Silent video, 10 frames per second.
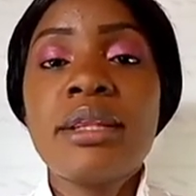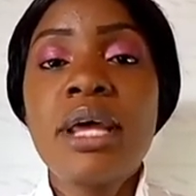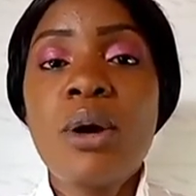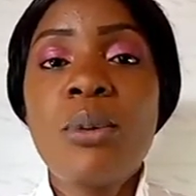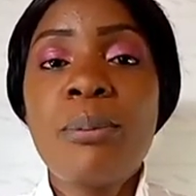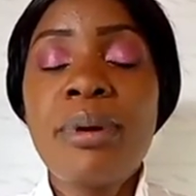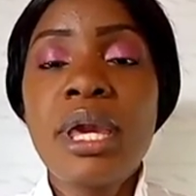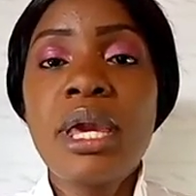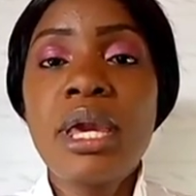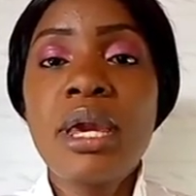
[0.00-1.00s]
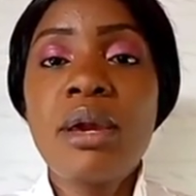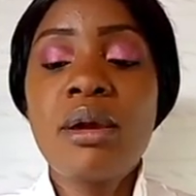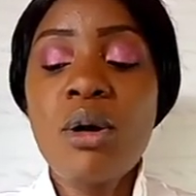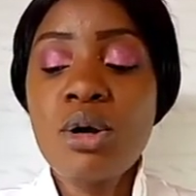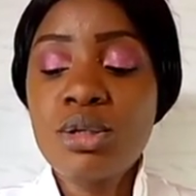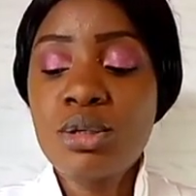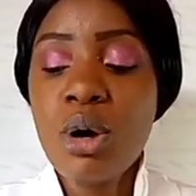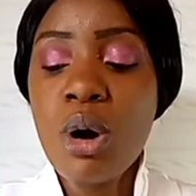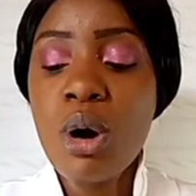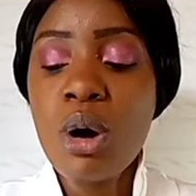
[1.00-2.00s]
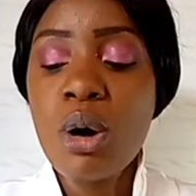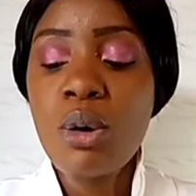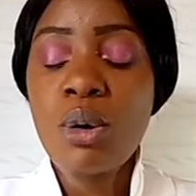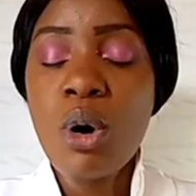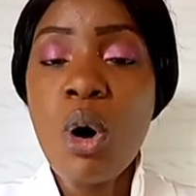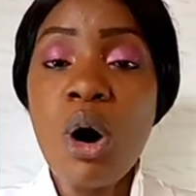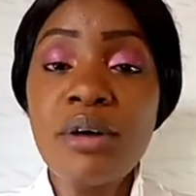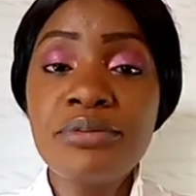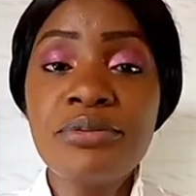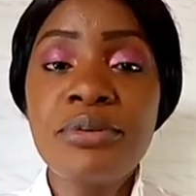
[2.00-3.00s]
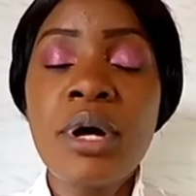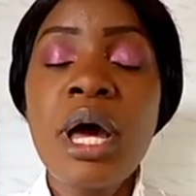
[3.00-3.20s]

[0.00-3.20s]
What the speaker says: There will be also cough.